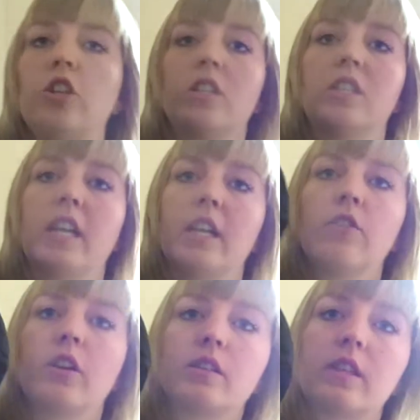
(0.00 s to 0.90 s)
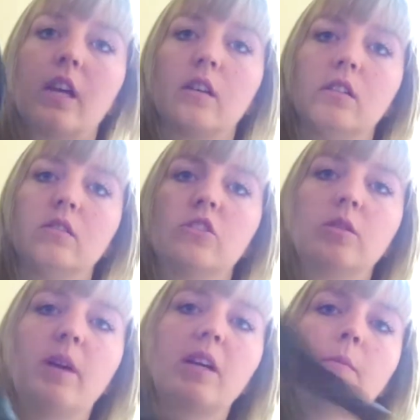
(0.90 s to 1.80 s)
just like a rucksack, just
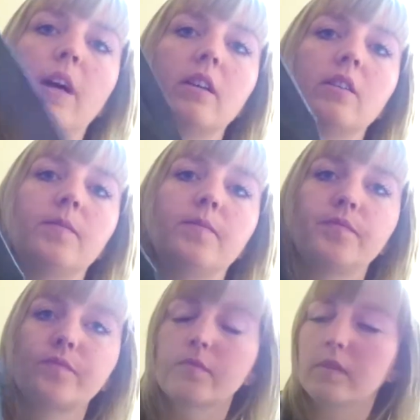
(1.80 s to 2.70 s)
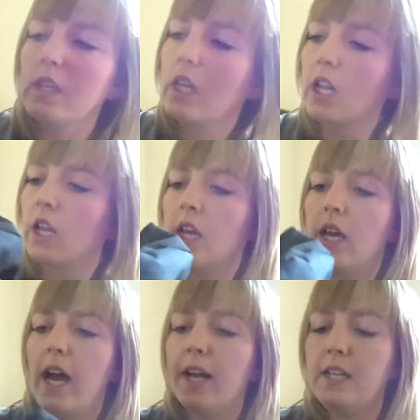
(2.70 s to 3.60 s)
a backpack.
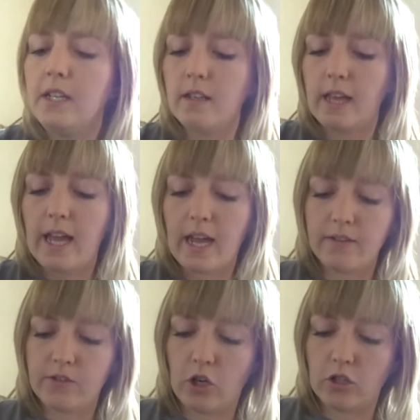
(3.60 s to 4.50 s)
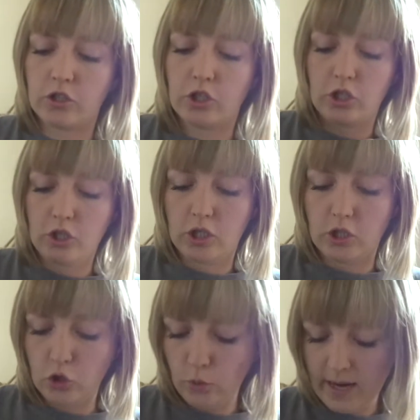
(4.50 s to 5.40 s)
And in there I've got
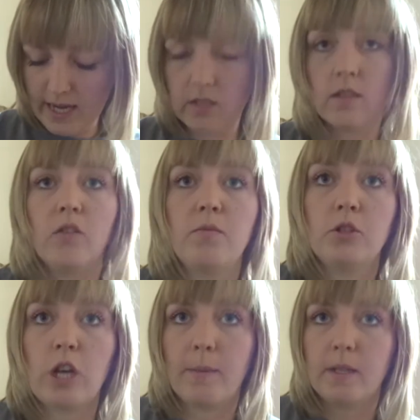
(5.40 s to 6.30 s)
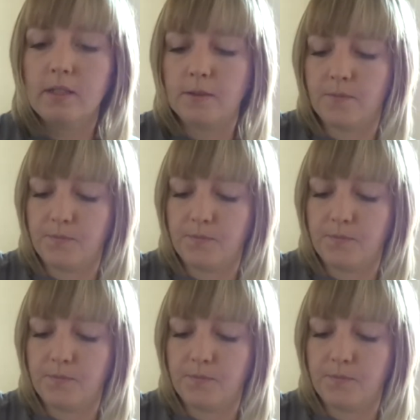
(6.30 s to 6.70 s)
2 pairs of pyjamas.